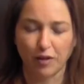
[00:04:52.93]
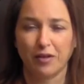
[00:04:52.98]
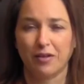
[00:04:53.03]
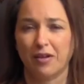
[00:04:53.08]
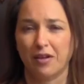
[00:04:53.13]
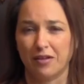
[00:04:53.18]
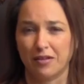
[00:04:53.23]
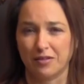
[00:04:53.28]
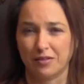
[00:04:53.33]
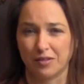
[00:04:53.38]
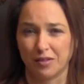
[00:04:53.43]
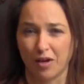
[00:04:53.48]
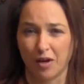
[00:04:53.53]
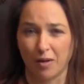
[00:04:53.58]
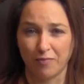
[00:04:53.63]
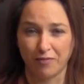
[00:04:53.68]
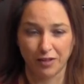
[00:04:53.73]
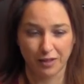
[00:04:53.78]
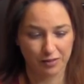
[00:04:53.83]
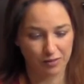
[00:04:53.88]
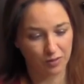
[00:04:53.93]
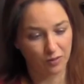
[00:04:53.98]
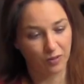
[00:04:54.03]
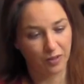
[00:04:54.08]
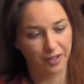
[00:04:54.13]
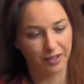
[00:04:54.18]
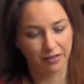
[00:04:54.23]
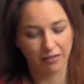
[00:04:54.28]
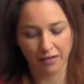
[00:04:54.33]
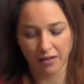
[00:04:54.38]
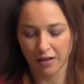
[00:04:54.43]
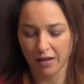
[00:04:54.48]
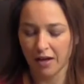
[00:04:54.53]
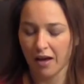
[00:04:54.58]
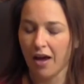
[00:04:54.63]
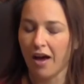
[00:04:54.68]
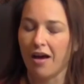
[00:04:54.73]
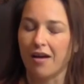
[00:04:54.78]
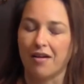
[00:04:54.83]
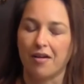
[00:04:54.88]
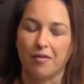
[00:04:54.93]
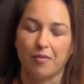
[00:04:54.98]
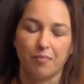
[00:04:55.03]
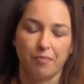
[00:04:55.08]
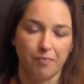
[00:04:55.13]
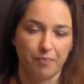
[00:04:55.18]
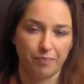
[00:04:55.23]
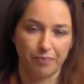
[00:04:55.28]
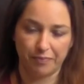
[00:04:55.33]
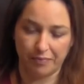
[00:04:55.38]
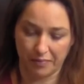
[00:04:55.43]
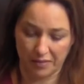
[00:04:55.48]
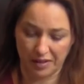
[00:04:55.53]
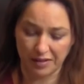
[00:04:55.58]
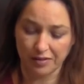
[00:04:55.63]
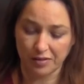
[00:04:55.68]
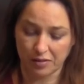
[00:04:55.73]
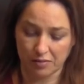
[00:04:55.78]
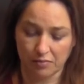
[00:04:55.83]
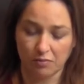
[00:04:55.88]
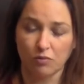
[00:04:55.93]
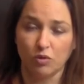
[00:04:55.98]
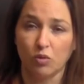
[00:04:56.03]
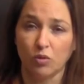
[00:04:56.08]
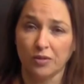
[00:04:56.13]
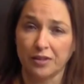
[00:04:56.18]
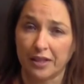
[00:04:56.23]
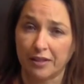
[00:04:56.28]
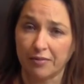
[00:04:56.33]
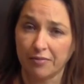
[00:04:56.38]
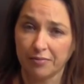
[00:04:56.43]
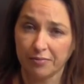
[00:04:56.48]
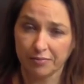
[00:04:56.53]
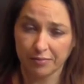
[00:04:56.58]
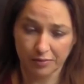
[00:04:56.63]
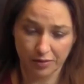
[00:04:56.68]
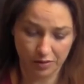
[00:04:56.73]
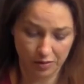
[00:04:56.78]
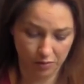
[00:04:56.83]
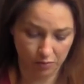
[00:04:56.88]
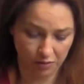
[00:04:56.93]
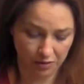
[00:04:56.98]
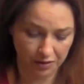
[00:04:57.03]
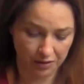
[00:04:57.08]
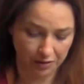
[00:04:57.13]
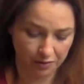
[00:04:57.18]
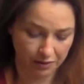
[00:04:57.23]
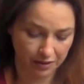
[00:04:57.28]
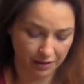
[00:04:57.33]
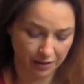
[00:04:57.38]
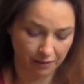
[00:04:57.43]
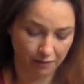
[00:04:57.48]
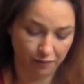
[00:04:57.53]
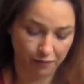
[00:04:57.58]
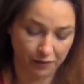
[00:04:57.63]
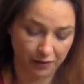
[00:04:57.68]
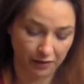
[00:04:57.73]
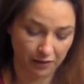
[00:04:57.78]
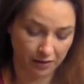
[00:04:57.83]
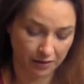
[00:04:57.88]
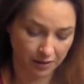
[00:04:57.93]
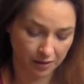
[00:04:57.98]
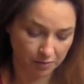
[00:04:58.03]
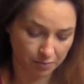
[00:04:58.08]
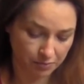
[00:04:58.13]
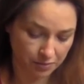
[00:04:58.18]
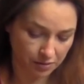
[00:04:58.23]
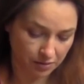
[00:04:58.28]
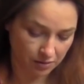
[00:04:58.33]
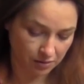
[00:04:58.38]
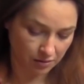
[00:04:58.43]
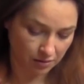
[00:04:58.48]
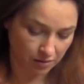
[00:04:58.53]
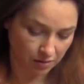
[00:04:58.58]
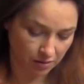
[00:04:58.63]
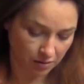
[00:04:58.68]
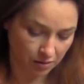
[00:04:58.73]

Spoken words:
not as obvious green. It's cooled down, so we're gonna go ahead and fill our cups.